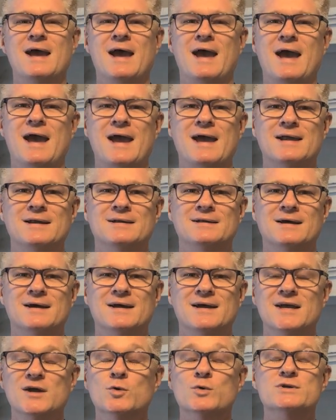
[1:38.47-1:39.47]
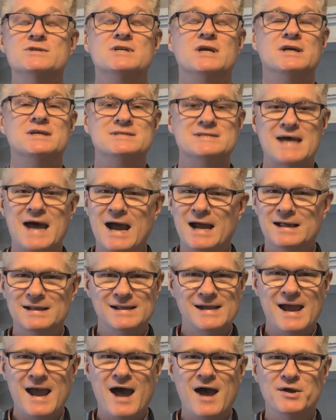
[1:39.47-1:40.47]
And it was
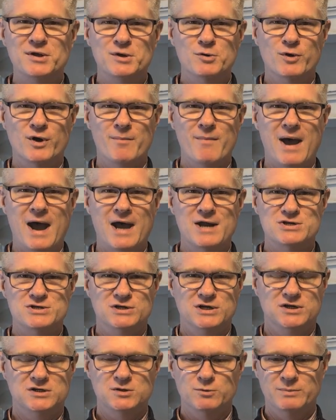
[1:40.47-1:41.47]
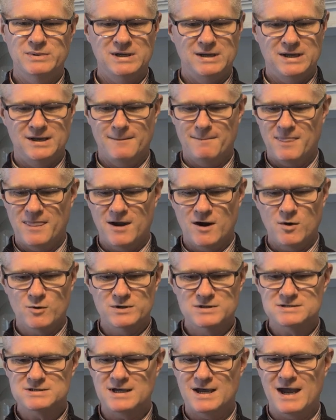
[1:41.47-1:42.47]
exactly how you would imagine it to be. There
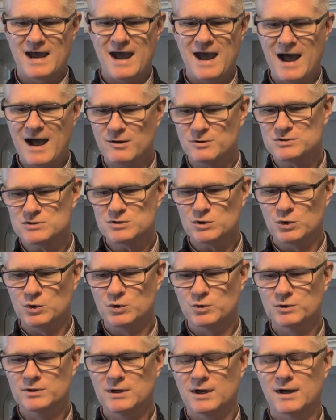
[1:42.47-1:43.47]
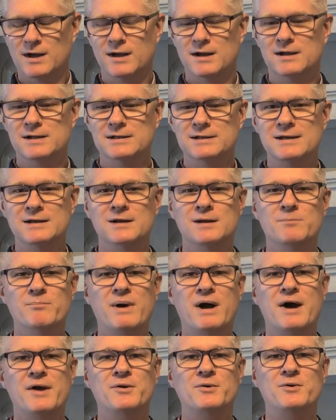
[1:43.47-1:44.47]
was a household cleaning
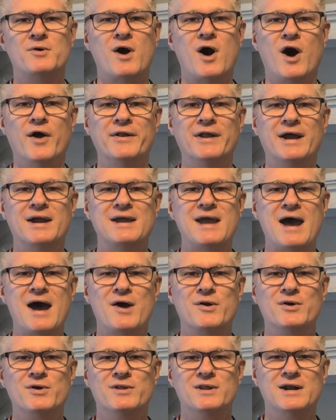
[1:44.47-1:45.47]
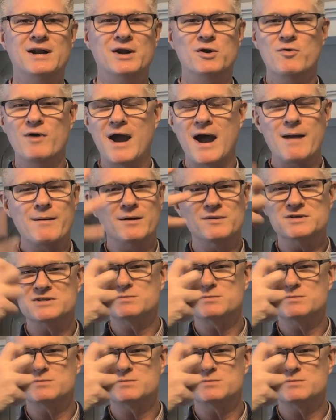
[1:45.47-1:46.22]
bottle on the counter that I grabbed. I was